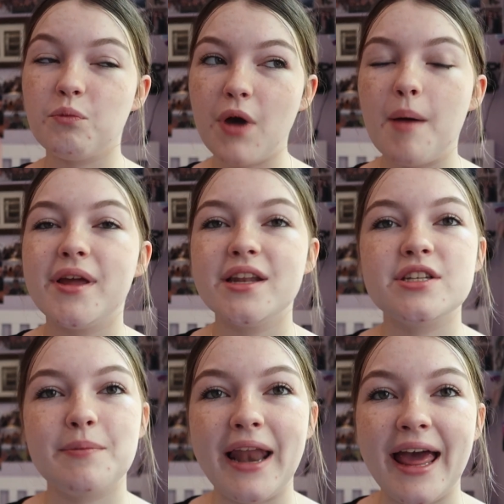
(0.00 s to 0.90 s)
come
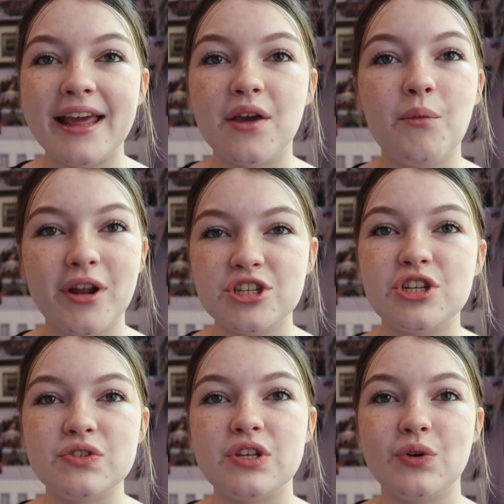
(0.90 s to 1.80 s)
into play when
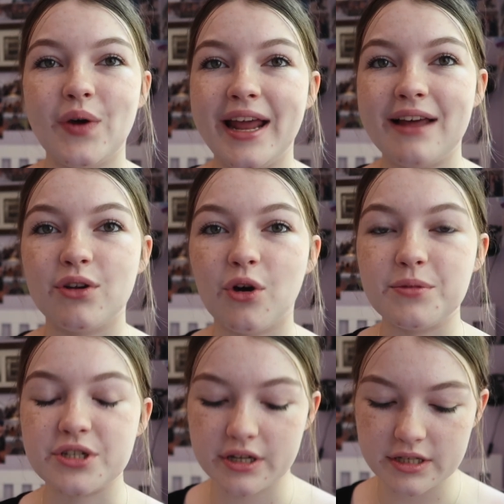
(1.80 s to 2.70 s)
choosing your A-level
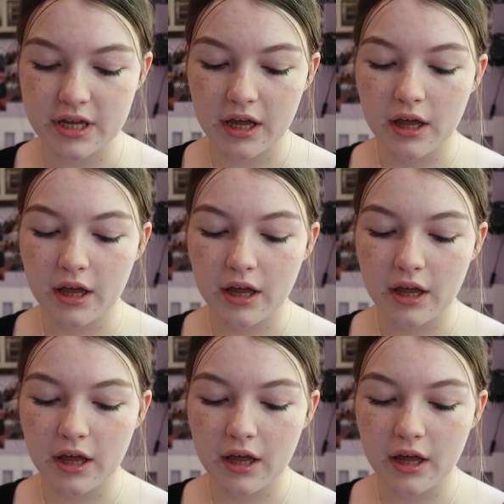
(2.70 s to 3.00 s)
options.